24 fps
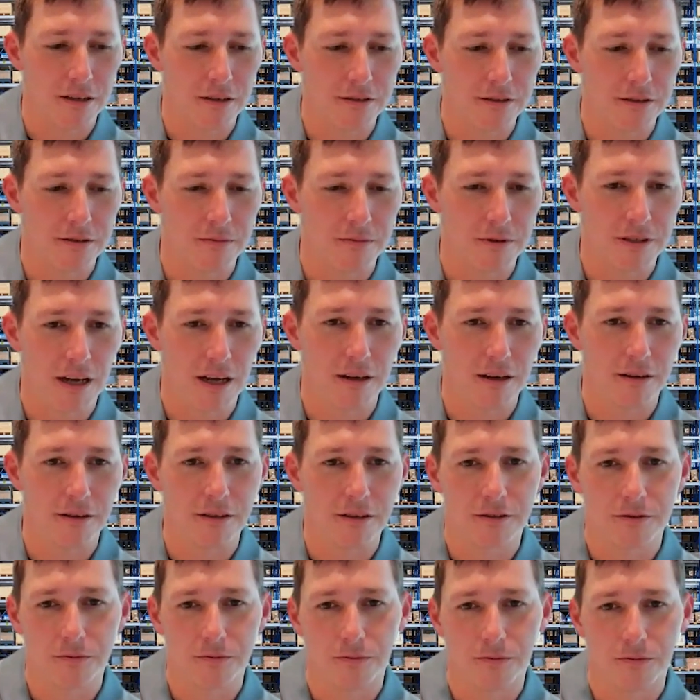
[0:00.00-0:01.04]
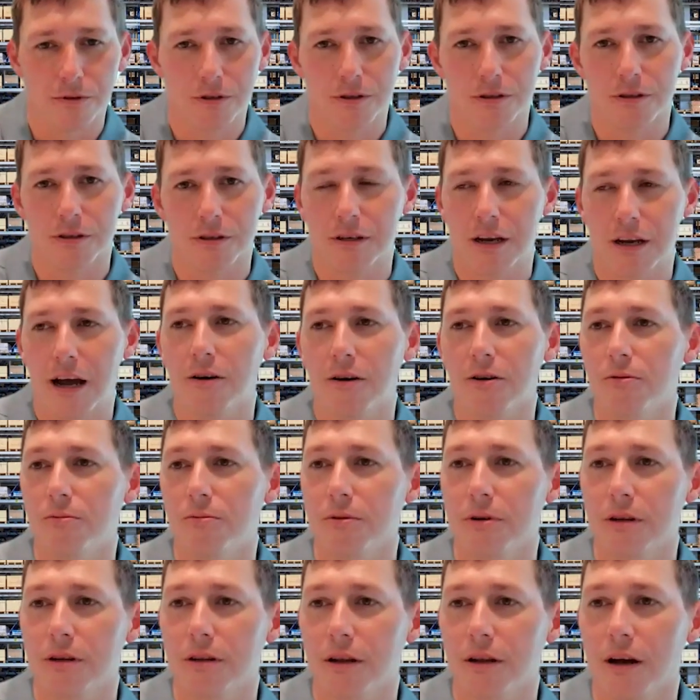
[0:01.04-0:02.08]
cleanse mentality is really now
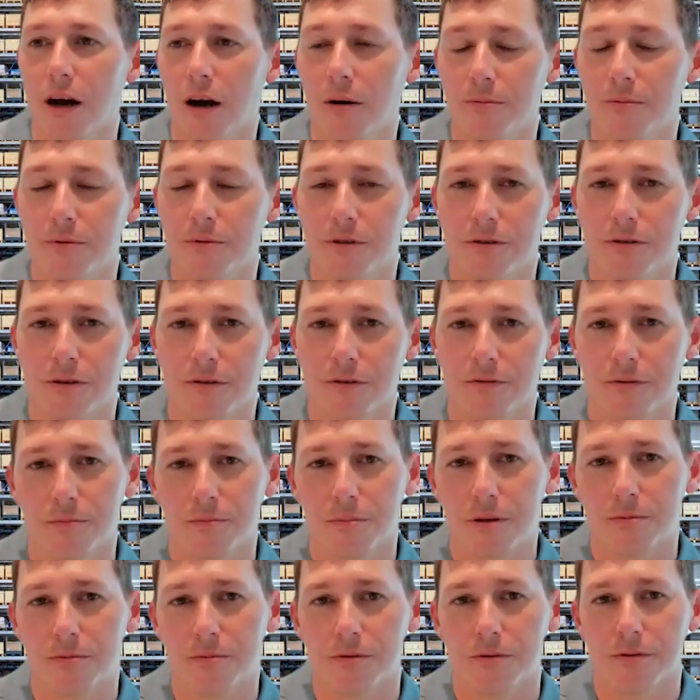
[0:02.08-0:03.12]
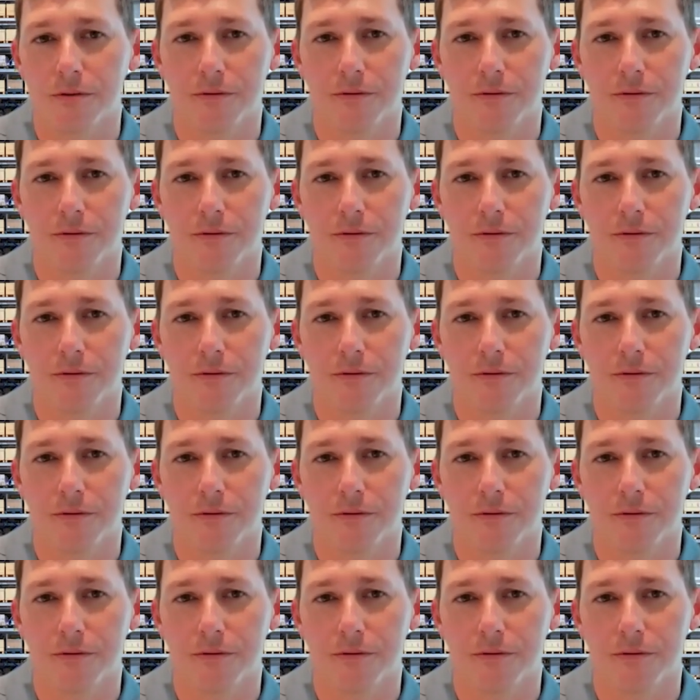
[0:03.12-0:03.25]
opening the opportunity for people to